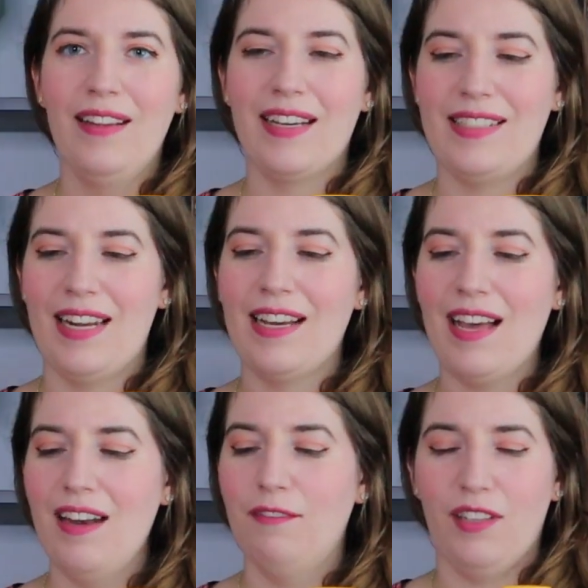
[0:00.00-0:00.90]
Like I said, I
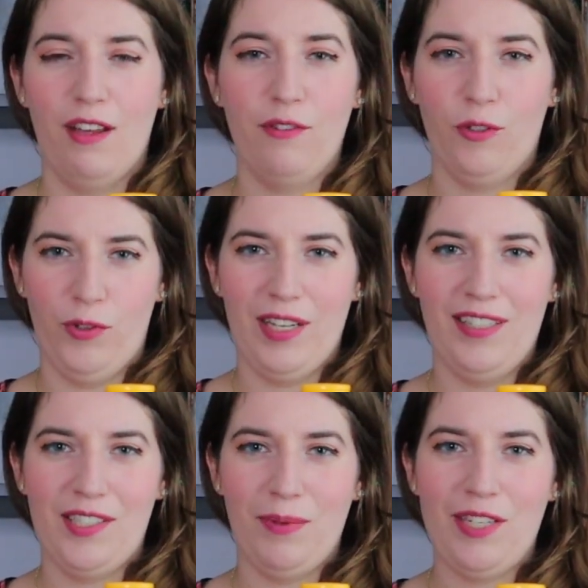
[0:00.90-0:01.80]
kind of love
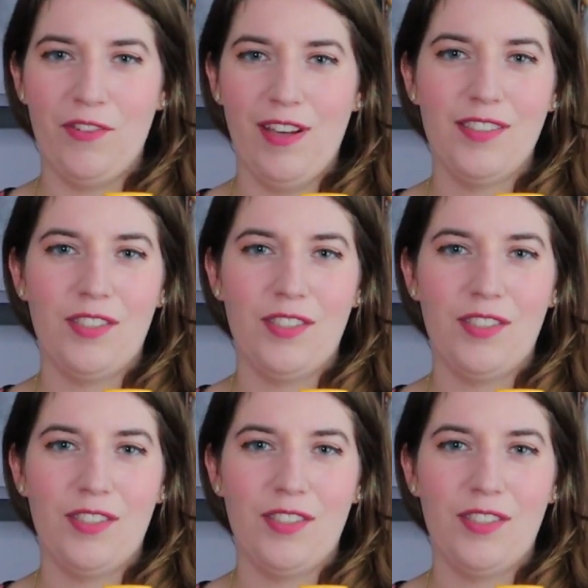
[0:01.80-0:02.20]
cloyingly sweet drinks,